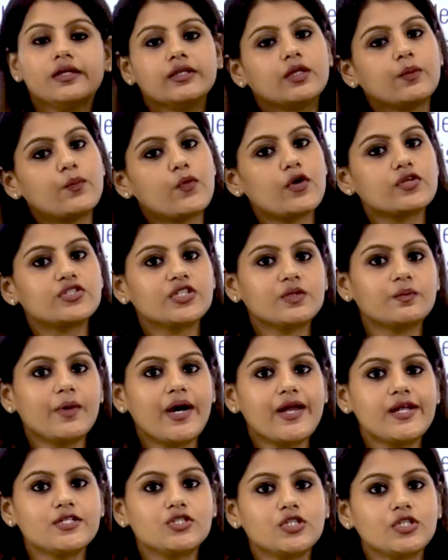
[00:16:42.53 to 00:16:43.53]
the project
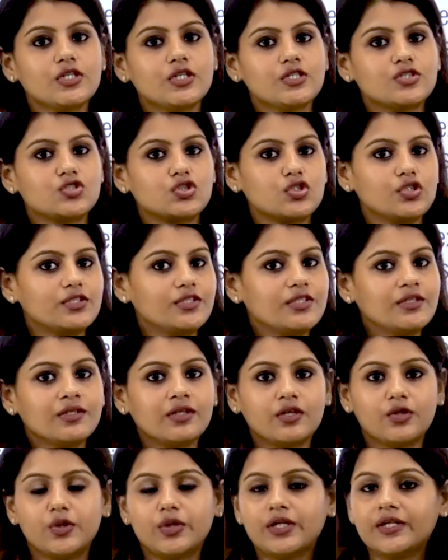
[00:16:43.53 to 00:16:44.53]
manager is
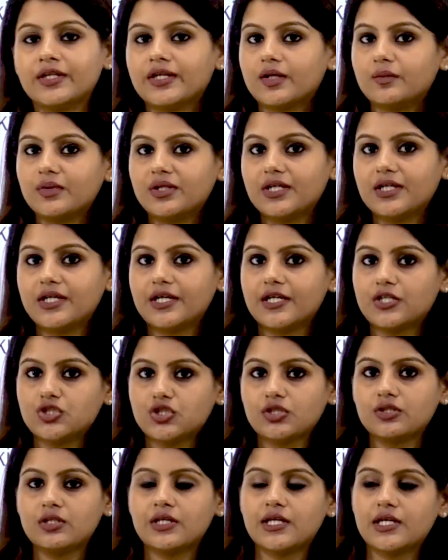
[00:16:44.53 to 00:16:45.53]
good in
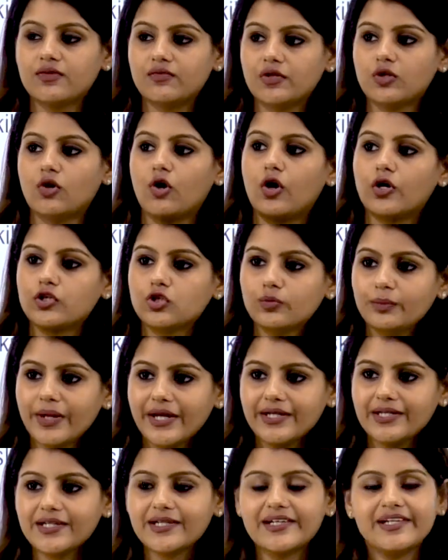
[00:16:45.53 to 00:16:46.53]
communication, he will
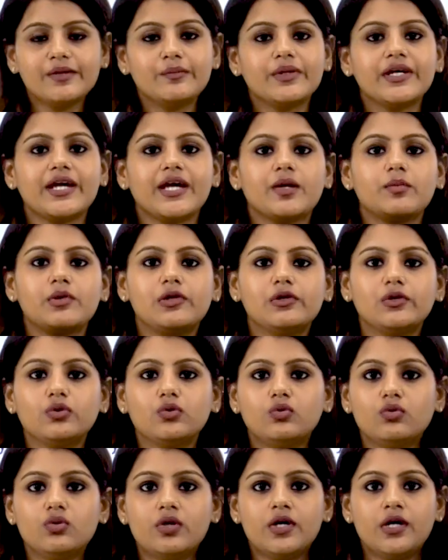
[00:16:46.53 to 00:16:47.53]
automatically be able
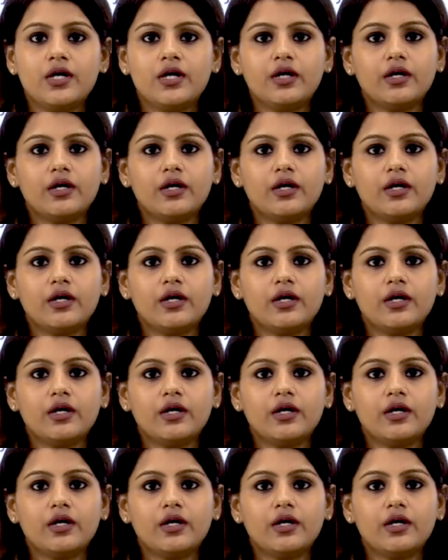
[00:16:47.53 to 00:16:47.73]
to